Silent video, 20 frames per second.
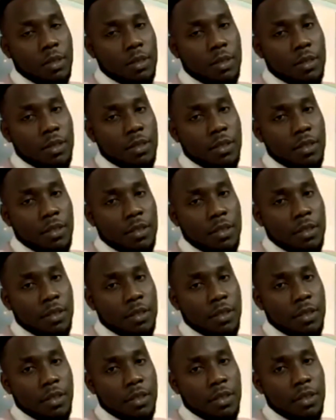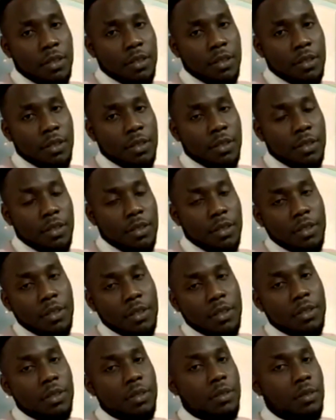I
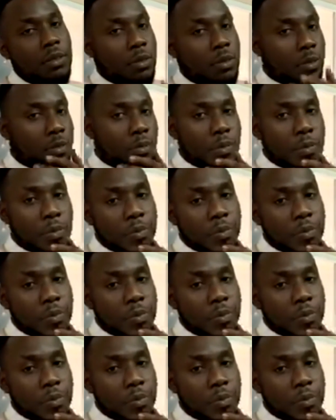remember